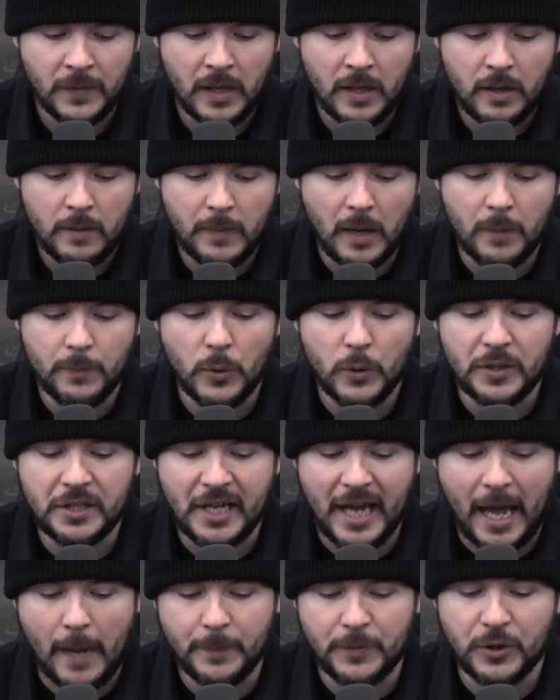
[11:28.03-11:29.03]
Mahmoud
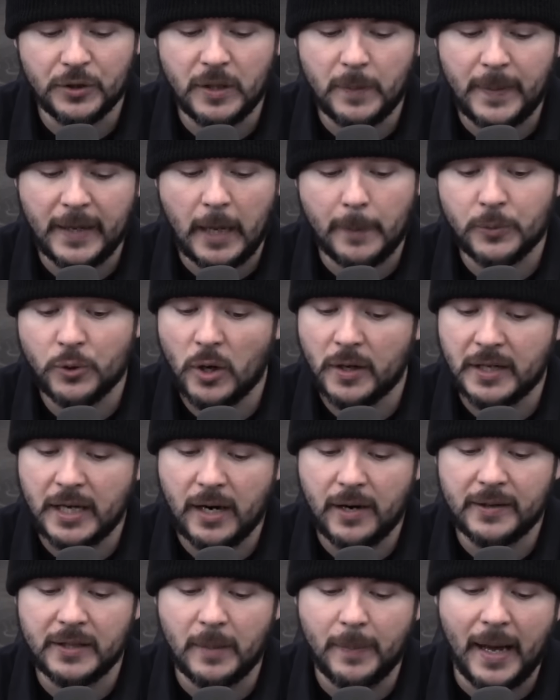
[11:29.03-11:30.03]
captured the pickup truck
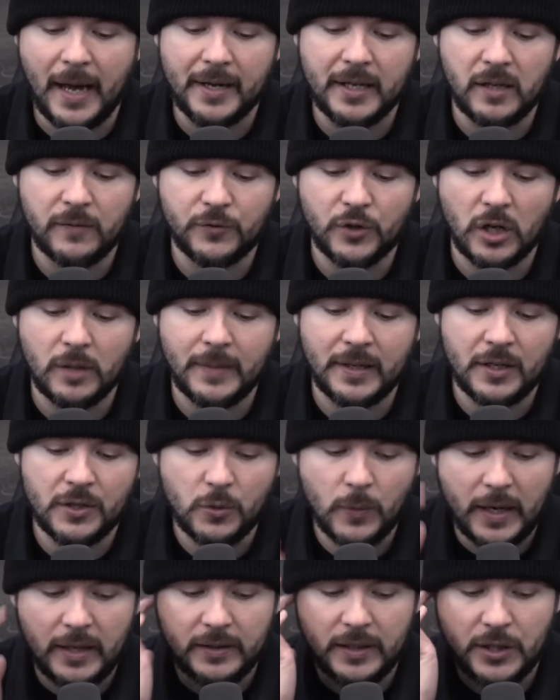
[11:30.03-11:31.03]
carrying the body of German
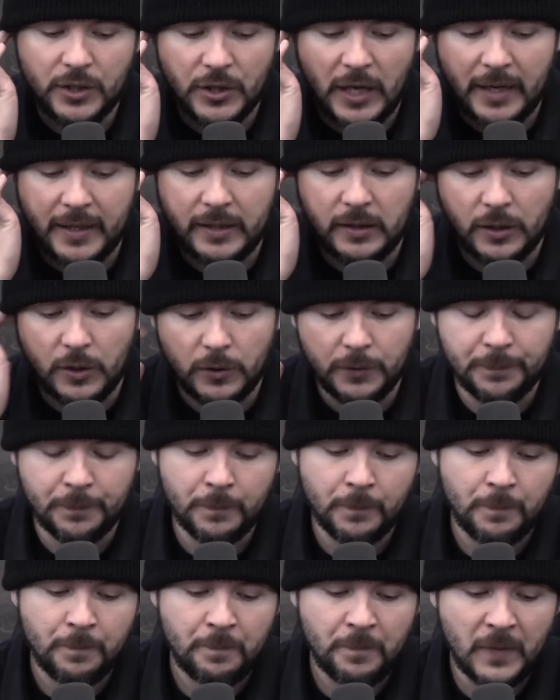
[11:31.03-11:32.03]
Israeli Shani Louk
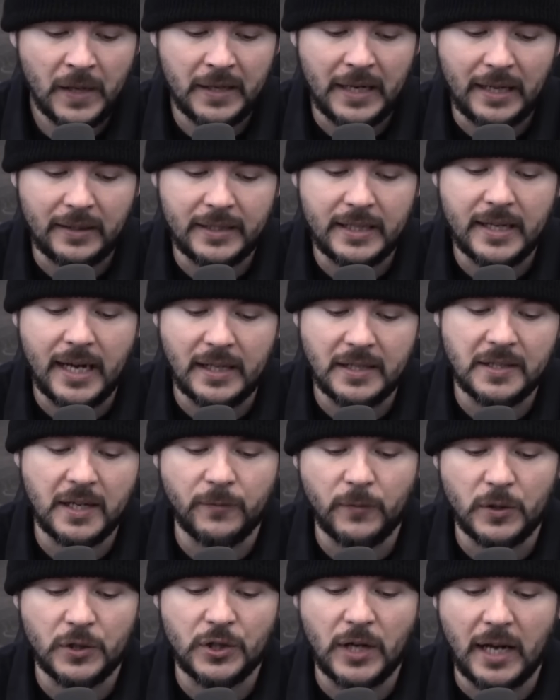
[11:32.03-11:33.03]
and Ali got
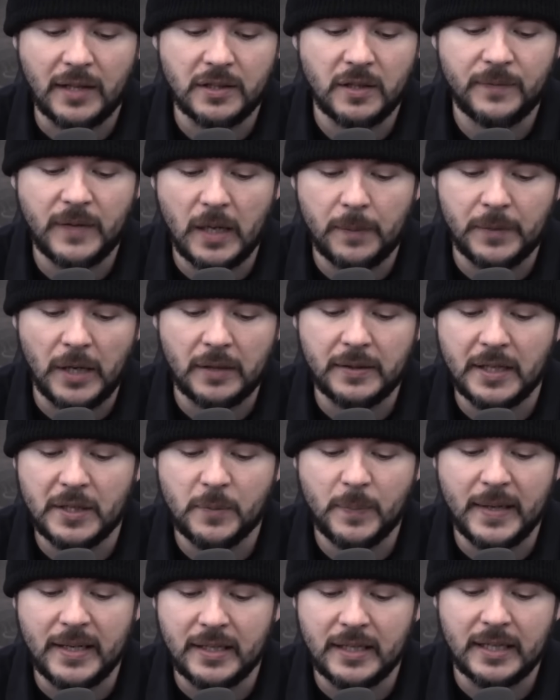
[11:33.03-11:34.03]
several shots of the abductees
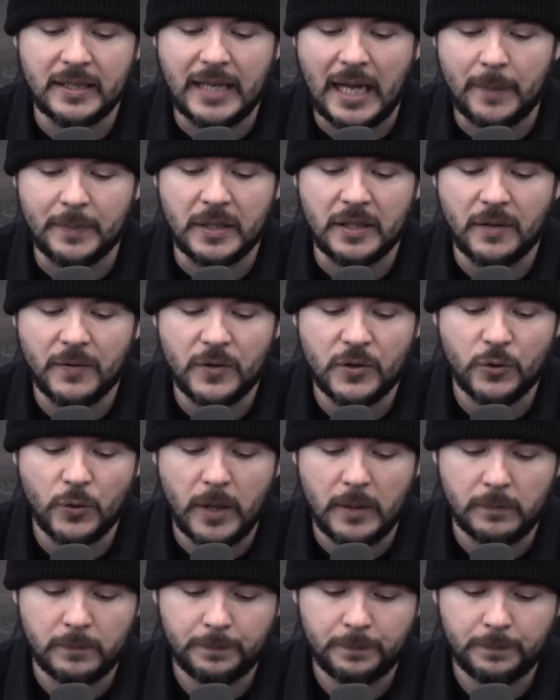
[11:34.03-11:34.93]
being kidnapped into the strip.